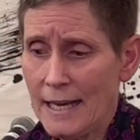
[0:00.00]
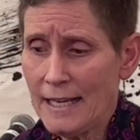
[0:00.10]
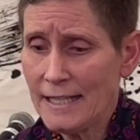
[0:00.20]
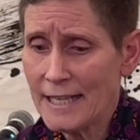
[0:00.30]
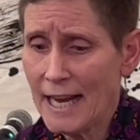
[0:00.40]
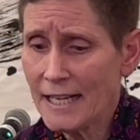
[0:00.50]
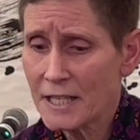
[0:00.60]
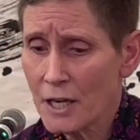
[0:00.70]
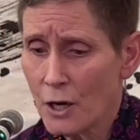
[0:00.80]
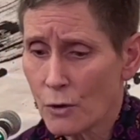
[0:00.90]
it
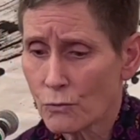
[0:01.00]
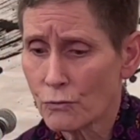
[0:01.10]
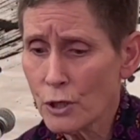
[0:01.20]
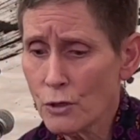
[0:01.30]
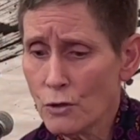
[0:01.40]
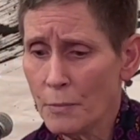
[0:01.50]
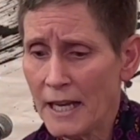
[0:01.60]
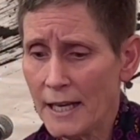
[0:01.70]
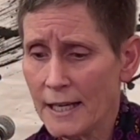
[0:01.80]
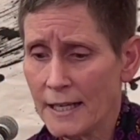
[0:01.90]
takes room
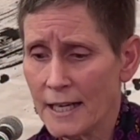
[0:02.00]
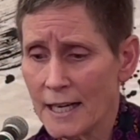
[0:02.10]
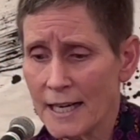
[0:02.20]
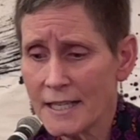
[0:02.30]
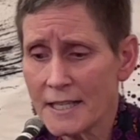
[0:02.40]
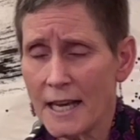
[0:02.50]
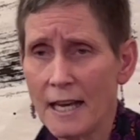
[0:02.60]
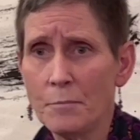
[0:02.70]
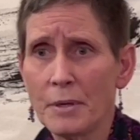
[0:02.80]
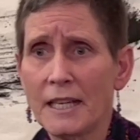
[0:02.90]
in us
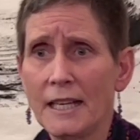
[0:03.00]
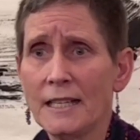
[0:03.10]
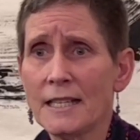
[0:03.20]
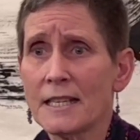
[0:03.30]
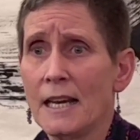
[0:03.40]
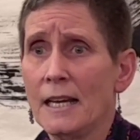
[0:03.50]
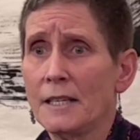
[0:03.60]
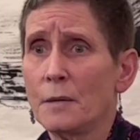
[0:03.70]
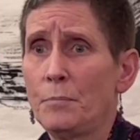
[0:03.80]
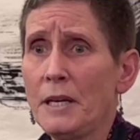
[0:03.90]
and begins
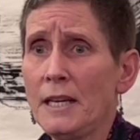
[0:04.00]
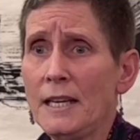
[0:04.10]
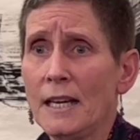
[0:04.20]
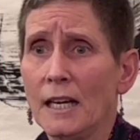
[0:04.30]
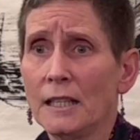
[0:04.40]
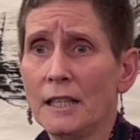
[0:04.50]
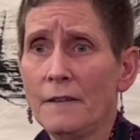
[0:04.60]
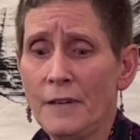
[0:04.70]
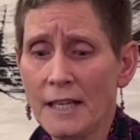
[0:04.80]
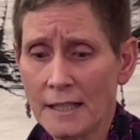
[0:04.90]
to be a
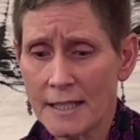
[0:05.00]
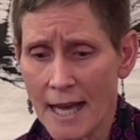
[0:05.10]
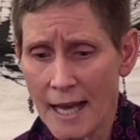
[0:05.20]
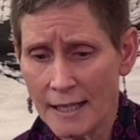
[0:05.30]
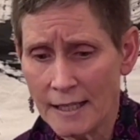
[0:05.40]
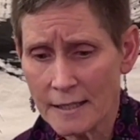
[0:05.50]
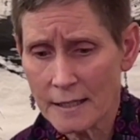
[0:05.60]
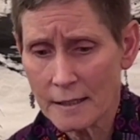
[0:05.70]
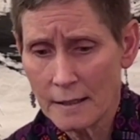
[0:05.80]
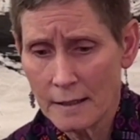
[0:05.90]
living
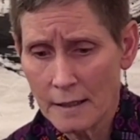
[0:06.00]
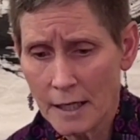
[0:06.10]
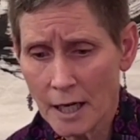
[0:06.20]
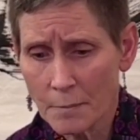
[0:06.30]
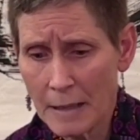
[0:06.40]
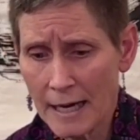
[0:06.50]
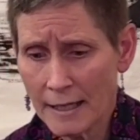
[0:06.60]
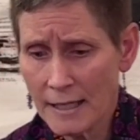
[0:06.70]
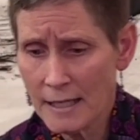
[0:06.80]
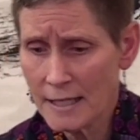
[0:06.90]
tenant in our
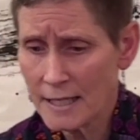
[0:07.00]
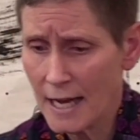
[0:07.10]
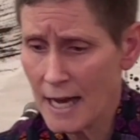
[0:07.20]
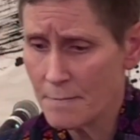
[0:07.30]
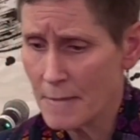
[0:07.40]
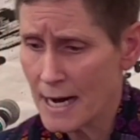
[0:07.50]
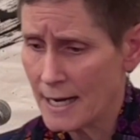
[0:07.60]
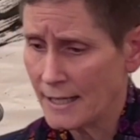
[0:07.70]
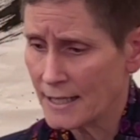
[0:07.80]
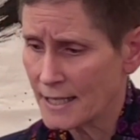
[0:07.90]
bodies and
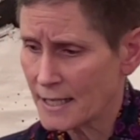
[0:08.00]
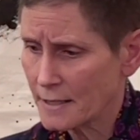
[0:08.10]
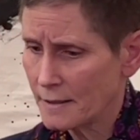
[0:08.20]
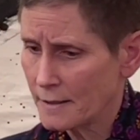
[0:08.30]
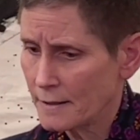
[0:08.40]
minds.